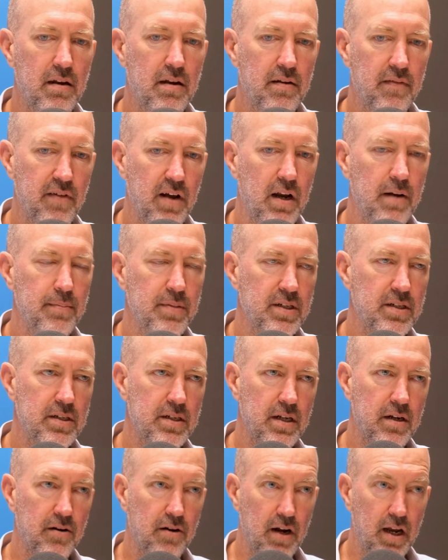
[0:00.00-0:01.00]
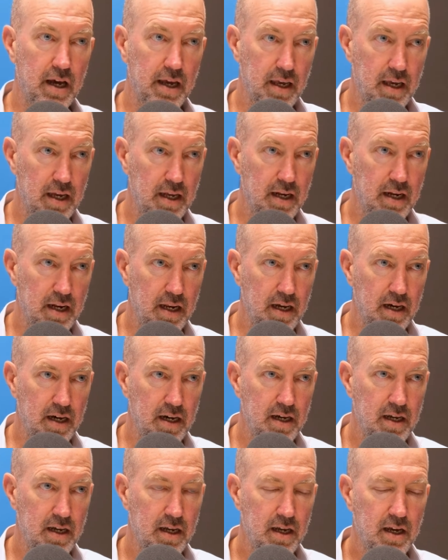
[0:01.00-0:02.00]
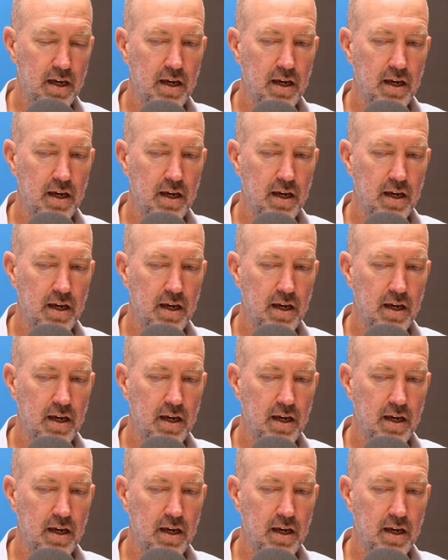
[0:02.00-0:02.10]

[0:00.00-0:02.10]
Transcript: development center like India,